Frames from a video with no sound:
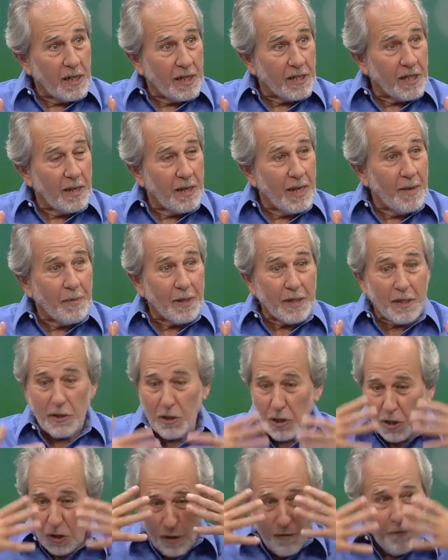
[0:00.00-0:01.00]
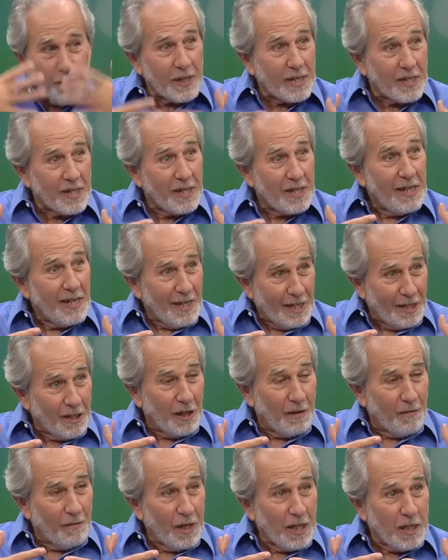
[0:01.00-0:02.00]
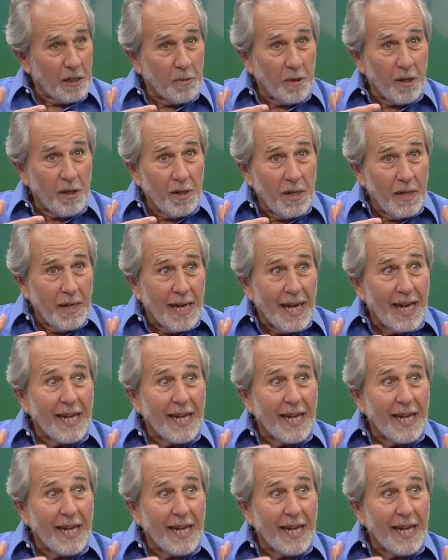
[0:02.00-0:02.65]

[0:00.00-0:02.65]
I said, yeah, but the surface is invisible